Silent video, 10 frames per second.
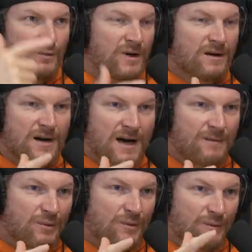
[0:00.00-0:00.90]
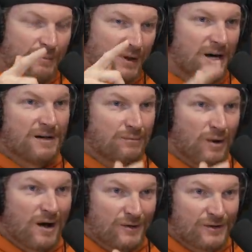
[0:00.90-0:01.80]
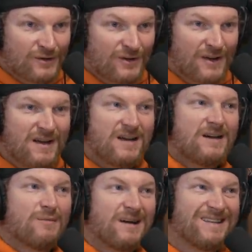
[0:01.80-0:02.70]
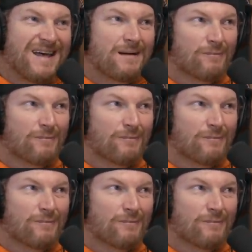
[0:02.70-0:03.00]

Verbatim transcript: we're not br- blood brothers, mm-hmm. but in that